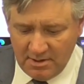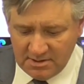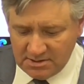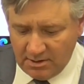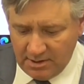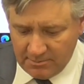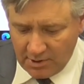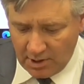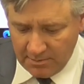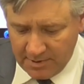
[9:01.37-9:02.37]
sodium
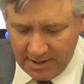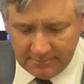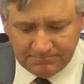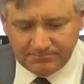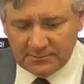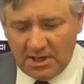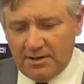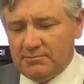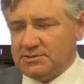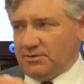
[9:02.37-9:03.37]
carbonate.
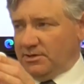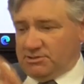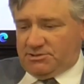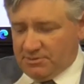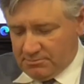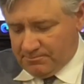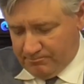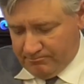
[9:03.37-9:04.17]
Okay, so here's your,